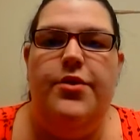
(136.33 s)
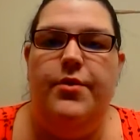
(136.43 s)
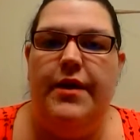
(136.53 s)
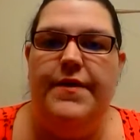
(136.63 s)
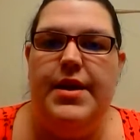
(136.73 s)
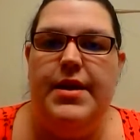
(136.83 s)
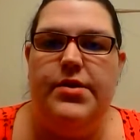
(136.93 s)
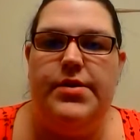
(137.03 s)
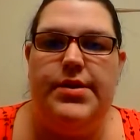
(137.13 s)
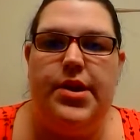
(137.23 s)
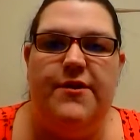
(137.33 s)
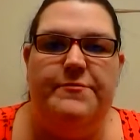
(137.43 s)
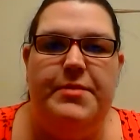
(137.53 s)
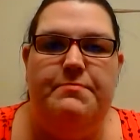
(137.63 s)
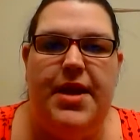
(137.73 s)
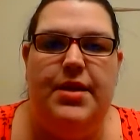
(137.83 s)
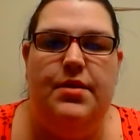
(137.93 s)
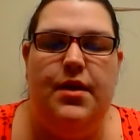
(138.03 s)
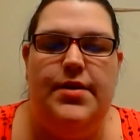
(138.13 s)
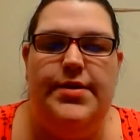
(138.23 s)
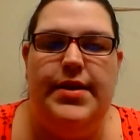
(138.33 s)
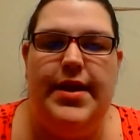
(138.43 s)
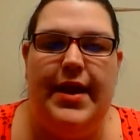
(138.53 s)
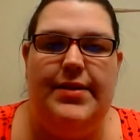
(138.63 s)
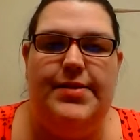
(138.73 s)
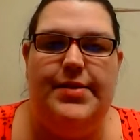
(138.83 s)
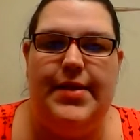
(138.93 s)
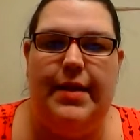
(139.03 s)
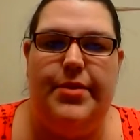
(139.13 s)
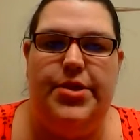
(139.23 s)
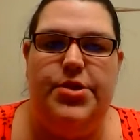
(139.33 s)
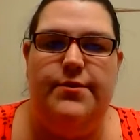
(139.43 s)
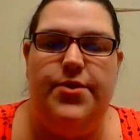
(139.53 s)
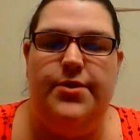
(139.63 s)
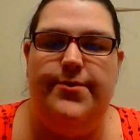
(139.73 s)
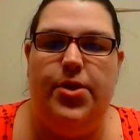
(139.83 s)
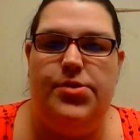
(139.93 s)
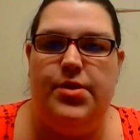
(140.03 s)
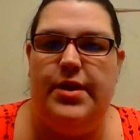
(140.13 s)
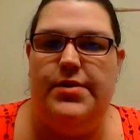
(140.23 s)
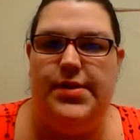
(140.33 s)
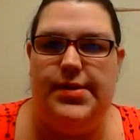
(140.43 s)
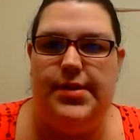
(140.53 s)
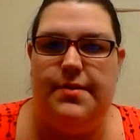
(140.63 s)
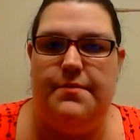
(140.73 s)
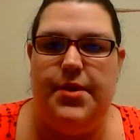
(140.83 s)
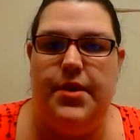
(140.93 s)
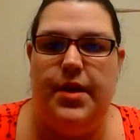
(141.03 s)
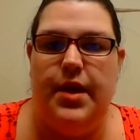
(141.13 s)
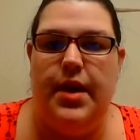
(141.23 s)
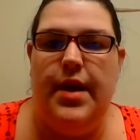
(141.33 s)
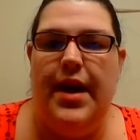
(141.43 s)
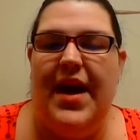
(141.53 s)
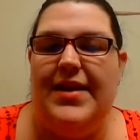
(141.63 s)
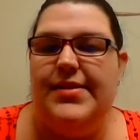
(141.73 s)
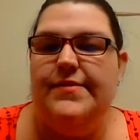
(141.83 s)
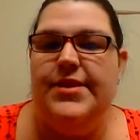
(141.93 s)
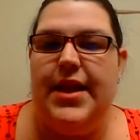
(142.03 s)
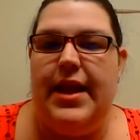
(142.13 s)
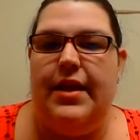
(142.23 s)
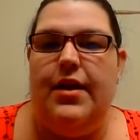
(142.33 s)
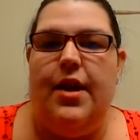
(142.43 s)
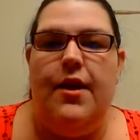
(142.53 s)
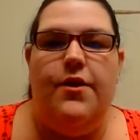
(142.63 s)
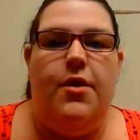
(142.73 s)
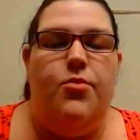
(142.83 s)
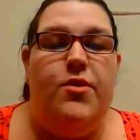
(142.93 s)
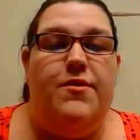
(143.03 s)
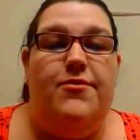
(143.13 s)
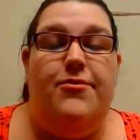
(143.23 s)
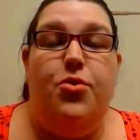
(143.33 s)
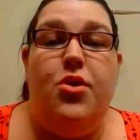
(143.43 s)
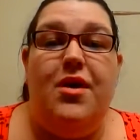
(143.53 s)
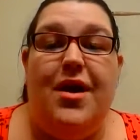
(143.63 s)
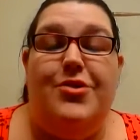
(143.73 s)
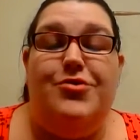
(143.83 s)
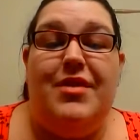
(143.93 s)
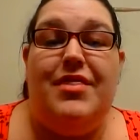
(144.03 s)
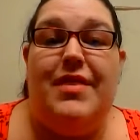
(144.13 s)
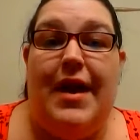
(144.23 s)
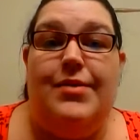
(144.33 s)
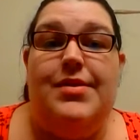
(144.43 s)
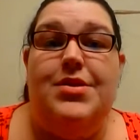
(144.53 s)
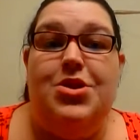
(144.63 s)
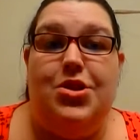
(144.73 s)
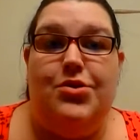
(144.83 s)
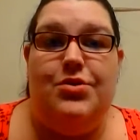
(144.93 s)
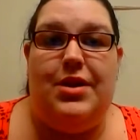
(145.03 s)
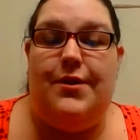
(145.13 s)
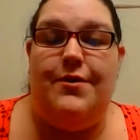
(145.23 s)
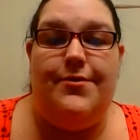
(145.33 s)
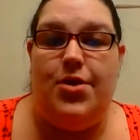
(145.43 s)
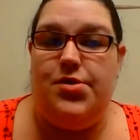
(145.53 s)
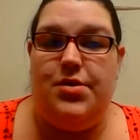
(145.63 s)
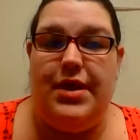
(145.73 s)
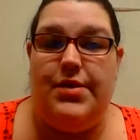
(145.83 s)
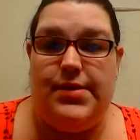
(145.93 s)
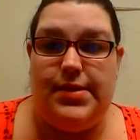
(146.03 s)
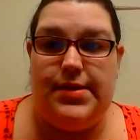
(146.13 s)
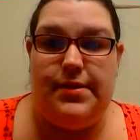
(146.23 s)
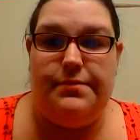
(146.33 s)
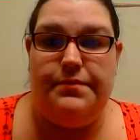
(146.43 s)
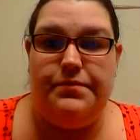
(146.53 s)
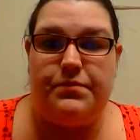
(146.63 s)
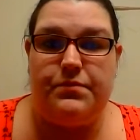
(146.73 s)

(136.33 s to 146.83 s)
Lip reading: Throughout the years, there have been many laws and acts established for the foster care system. As of today, there are more than 400,000 children in the foster care system.